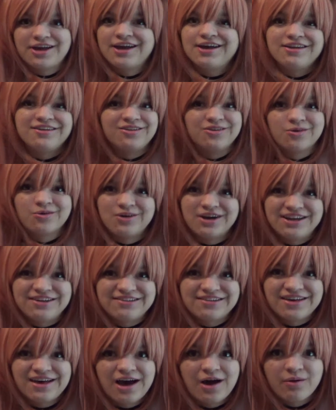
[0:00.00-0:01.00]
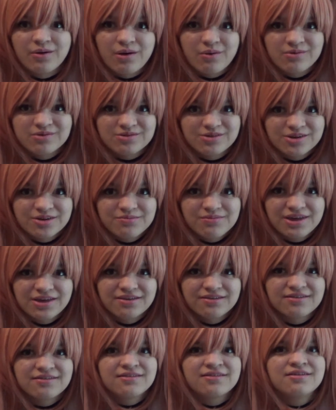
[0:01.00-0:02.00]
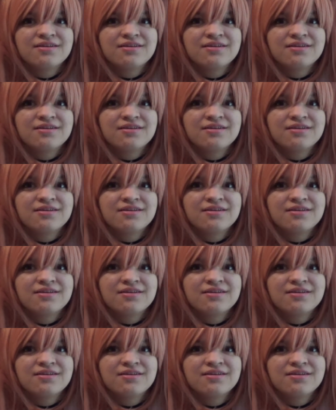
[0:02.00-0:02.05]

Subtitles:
I had no idea how I was going to make it,